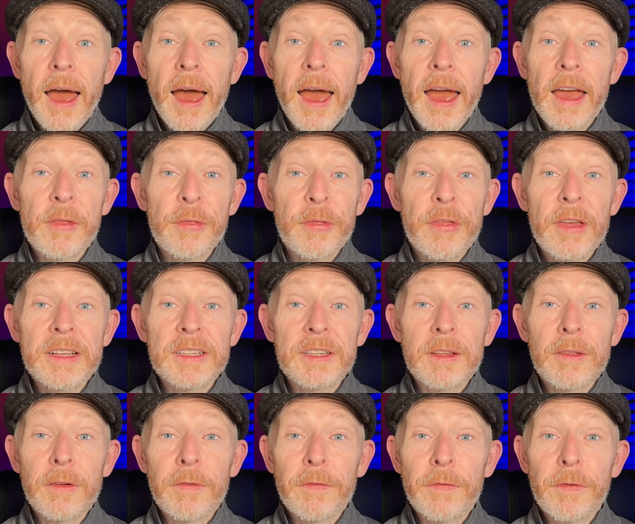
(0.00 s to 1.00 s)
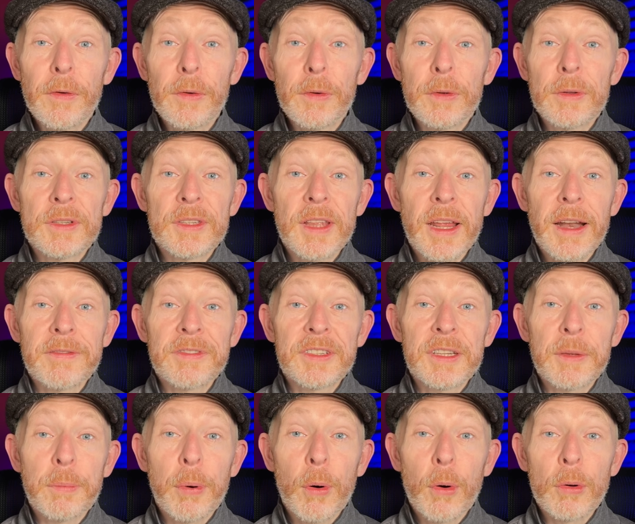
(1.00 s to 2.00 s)
And these are the foods that have
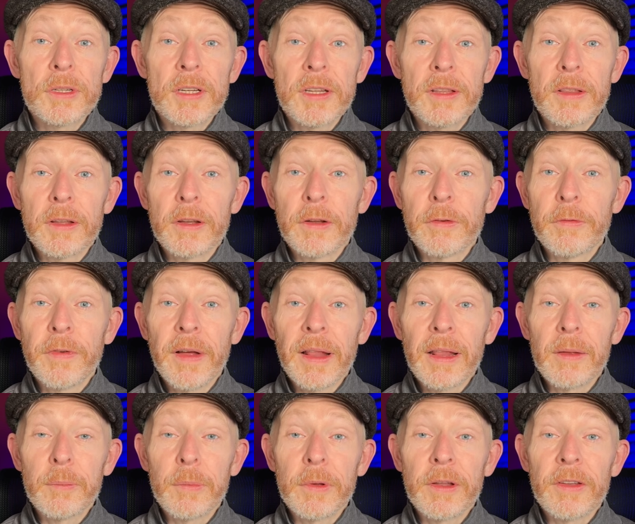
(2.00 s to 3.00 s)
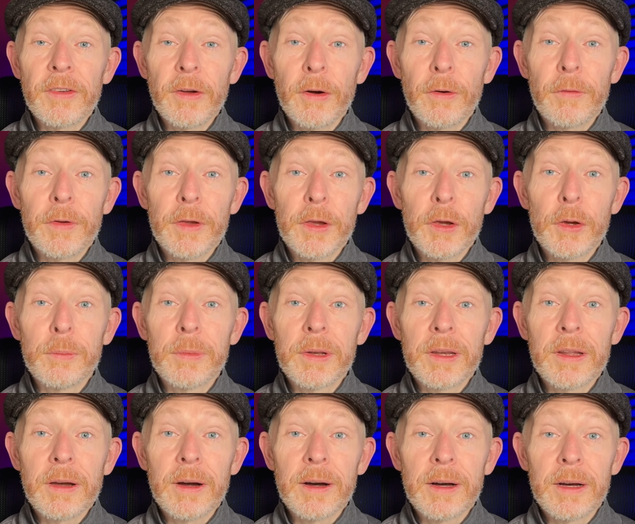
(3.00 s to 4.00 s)
supported the development of
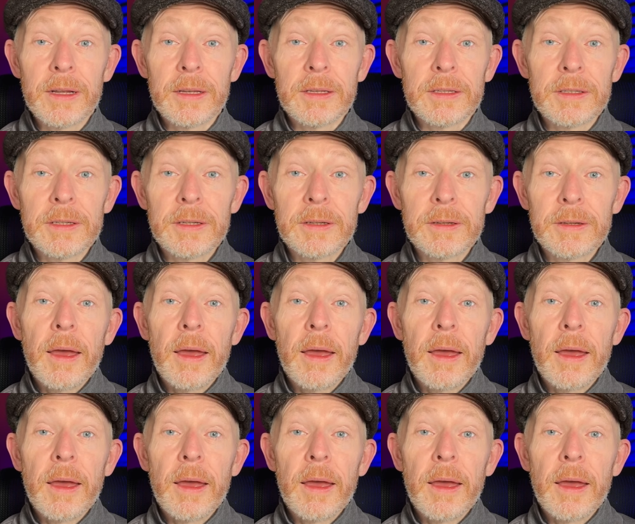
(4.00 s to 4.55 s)
humankind.